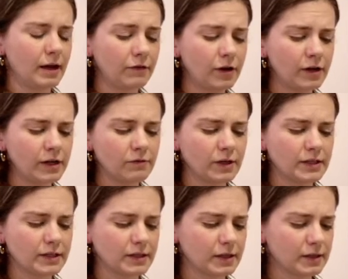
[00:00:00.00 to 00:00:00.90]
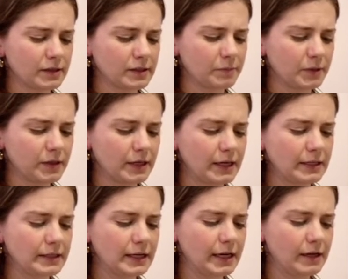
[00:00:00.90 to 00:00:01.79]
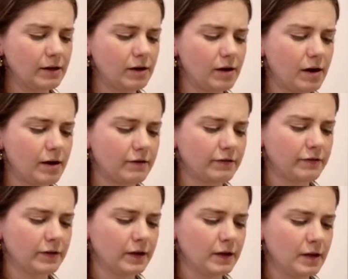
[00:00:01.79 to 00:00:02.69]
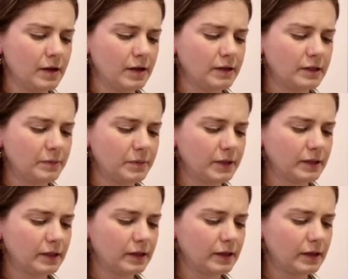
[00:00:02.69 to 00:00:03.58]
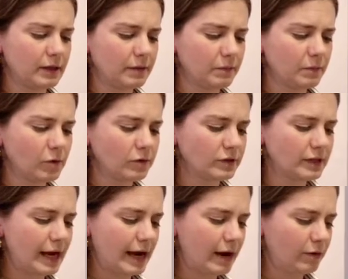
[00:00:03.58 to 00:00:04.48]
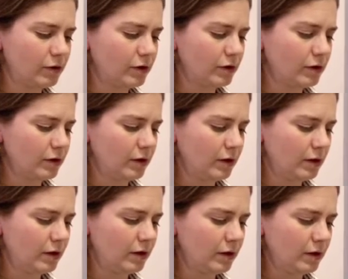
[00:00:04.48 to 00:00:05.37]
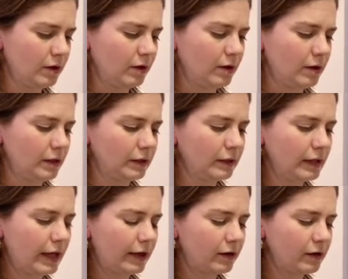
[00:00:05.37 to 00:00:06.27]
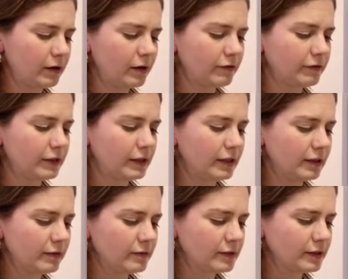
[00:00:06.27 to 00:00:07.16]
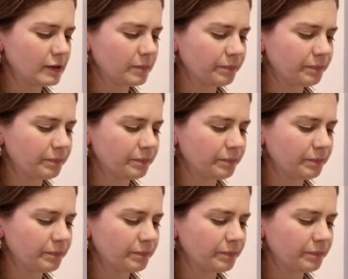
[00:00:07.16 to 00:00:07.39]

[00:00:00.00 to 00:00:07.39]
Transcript: already rinsed this, but then I take off typically the most outer layer of leaves,